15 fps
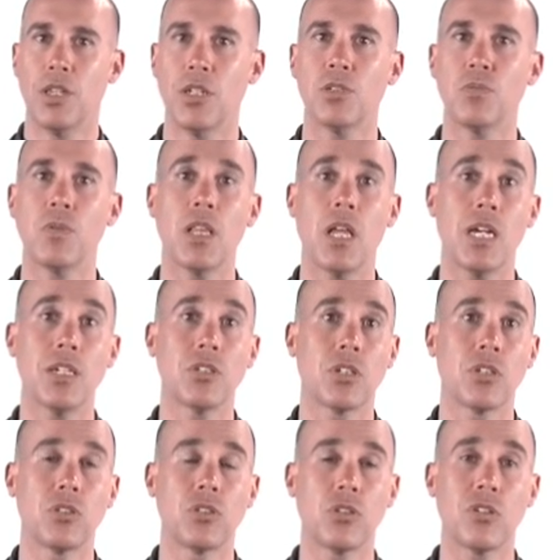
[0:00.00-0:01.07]
This relies
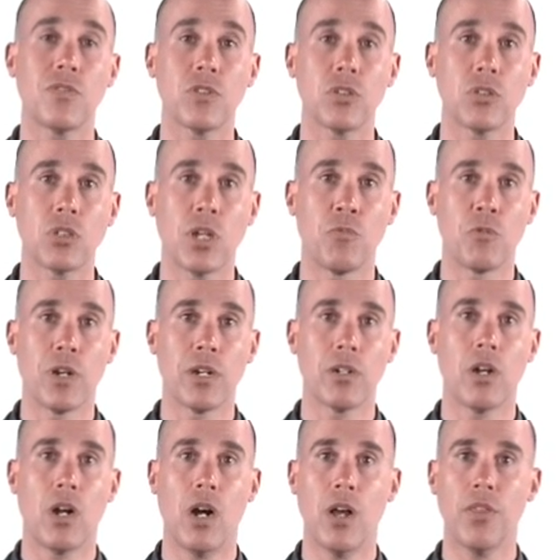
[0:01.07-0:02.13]
on a server
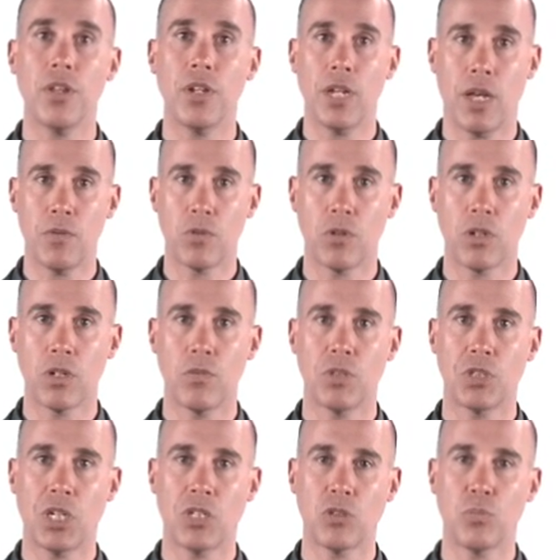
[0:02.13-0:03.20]
somewhere on the network
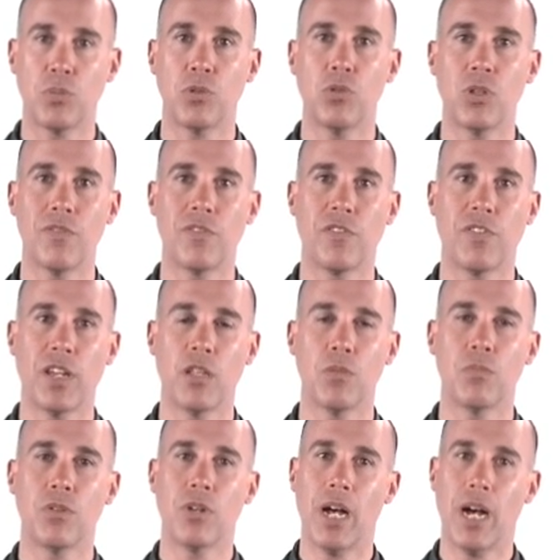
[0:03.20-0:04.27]
which has a pool of
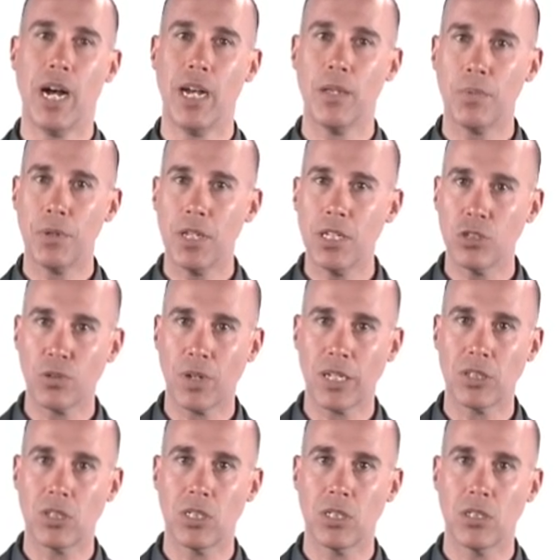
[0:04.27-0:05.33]
available IP
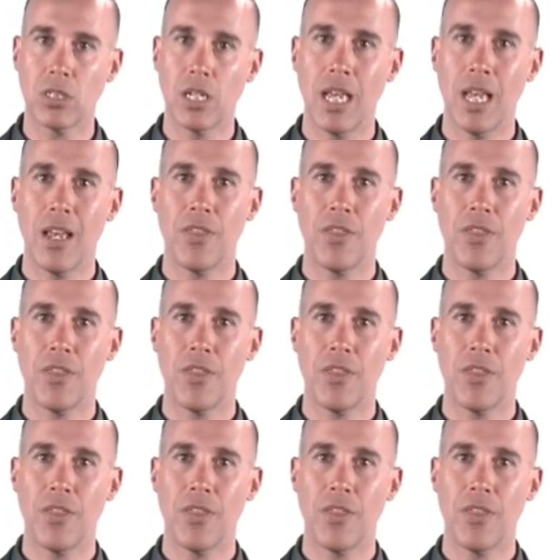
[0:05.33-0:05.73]
addresses